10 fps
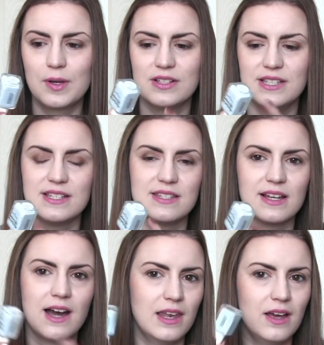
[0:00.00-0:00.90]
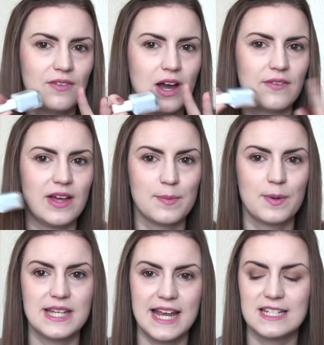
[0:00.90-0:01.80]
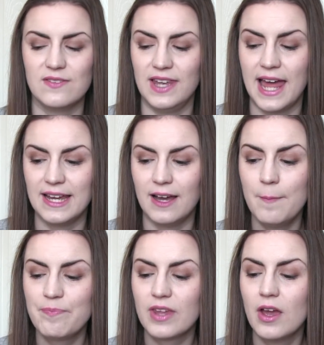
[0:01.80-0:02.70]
because this is the colour of kind of like the protective layer.